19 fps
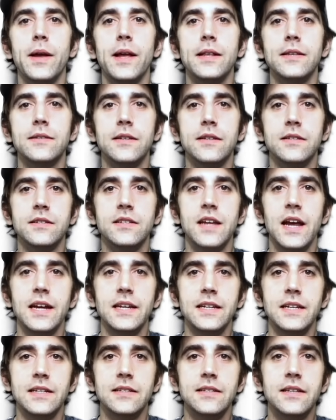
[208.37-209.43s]
been since
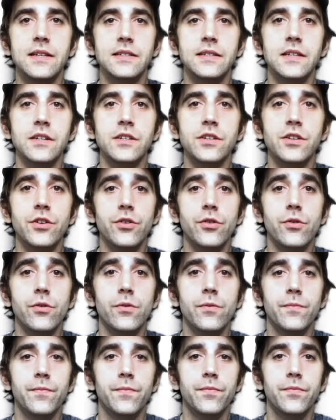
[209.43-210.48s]
1962.
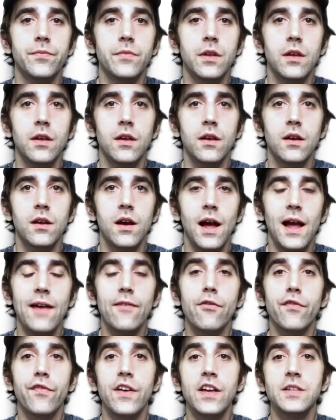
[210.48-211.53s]
I
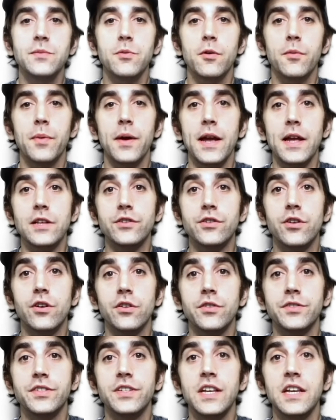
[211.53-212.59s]
have a Facebook page
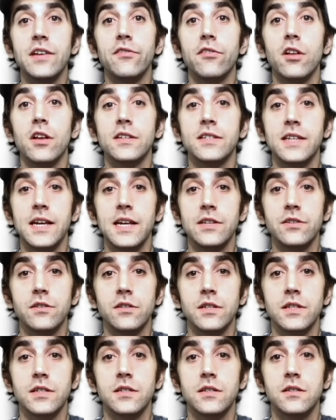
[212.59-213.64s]
called City of Los
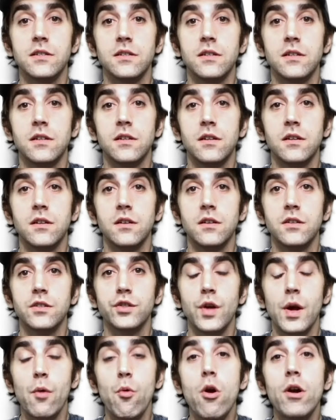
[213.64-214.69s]
Angeles.
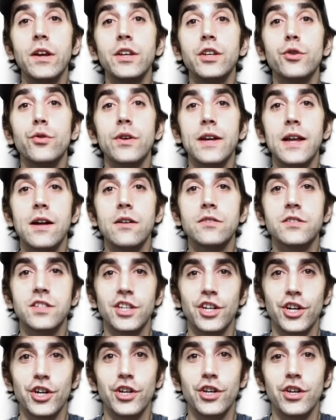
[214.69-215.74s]
So I wanted to announce
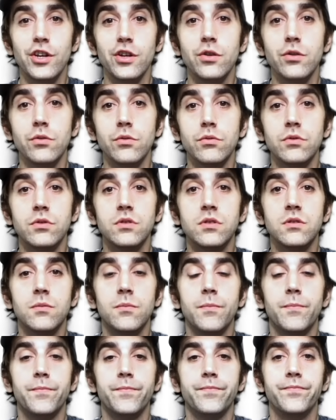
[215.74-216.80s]
the good news.
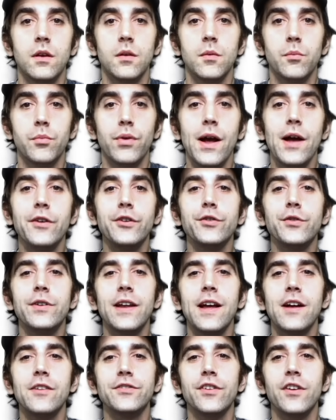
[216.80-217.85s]
Proud to
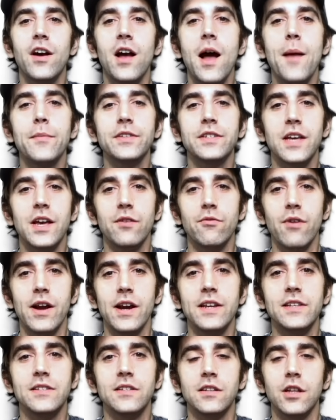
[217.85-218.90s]
announce our homicide
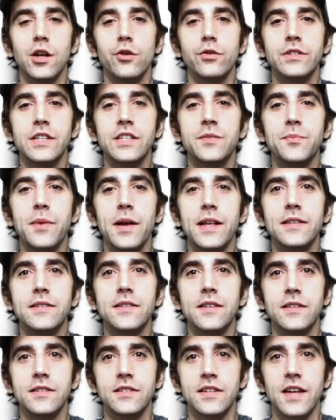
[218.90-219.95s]
rate is the lowest it's been
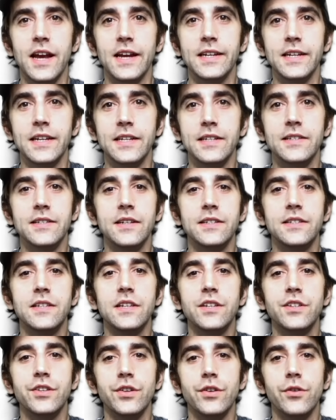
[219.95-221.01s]
since
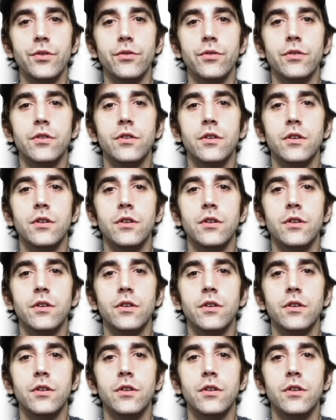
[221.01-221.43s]
1962.